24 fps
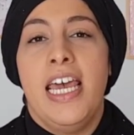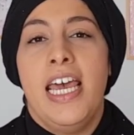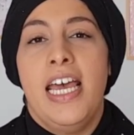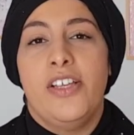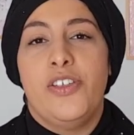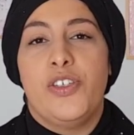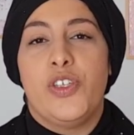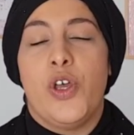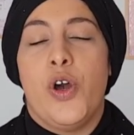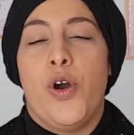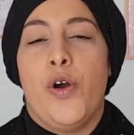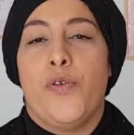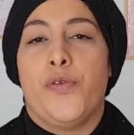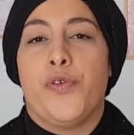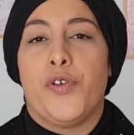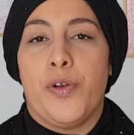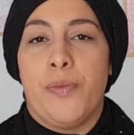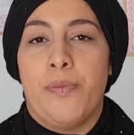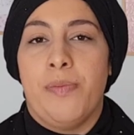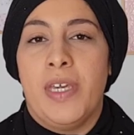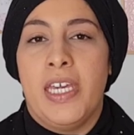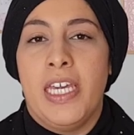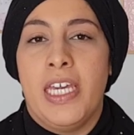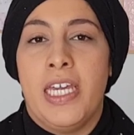So for
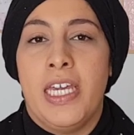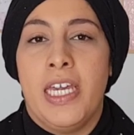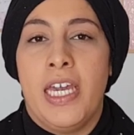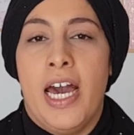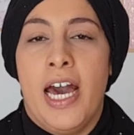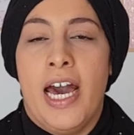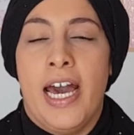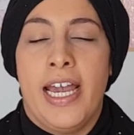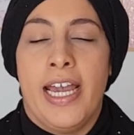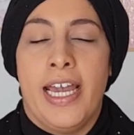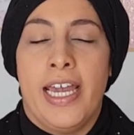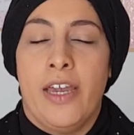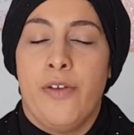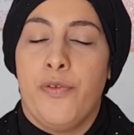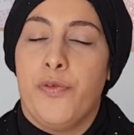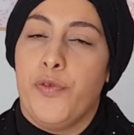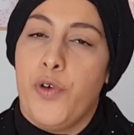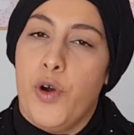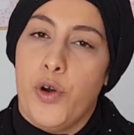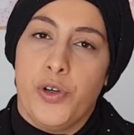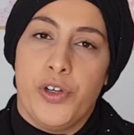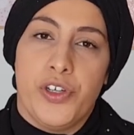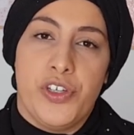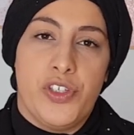me, I
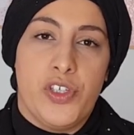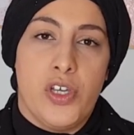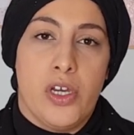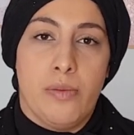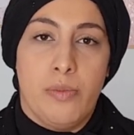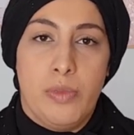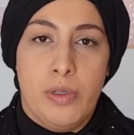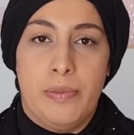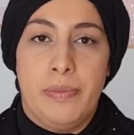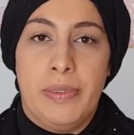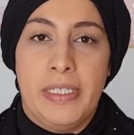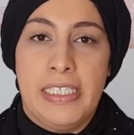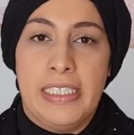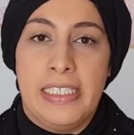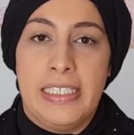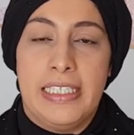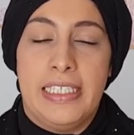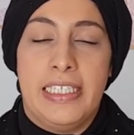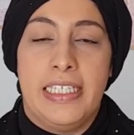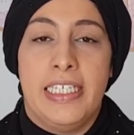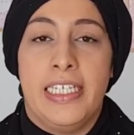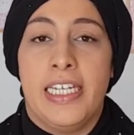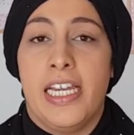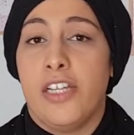focus on
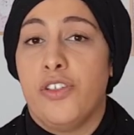mobility.